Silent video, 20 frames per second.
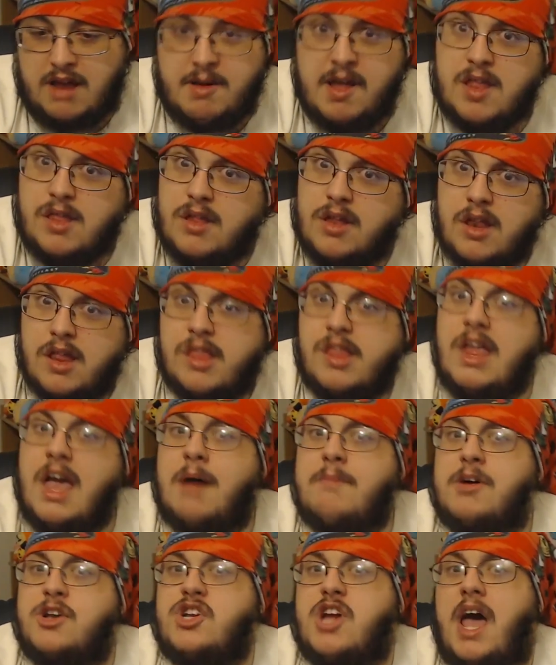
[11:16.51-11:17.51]
basically to see how
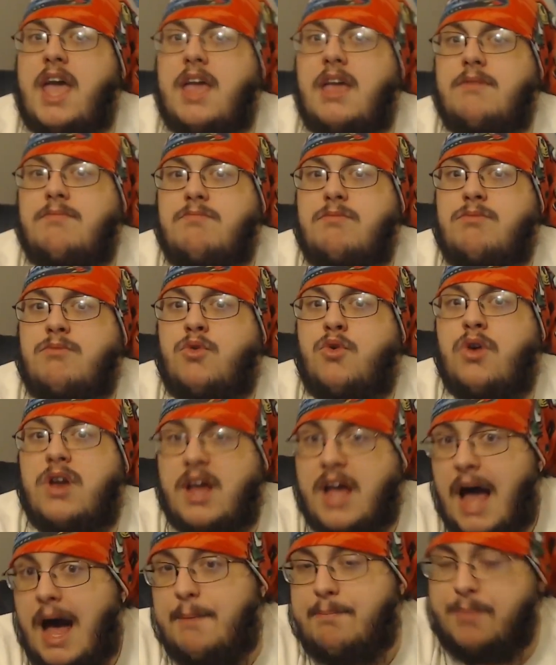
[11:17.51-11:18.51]
much I could
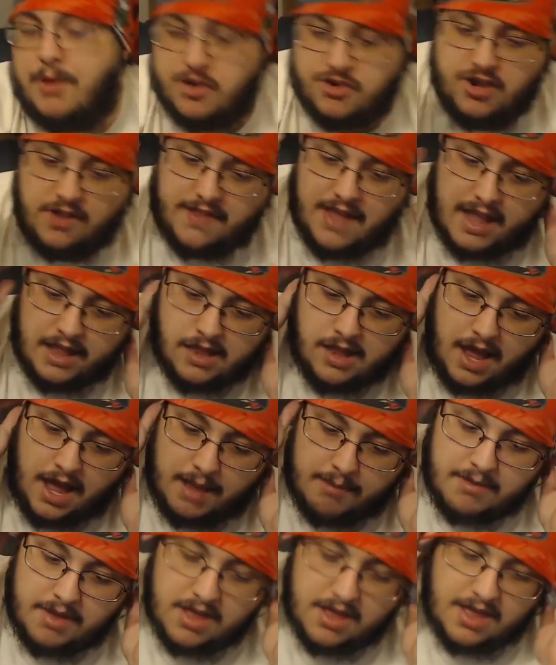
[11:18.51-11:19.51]
accomplish in that time.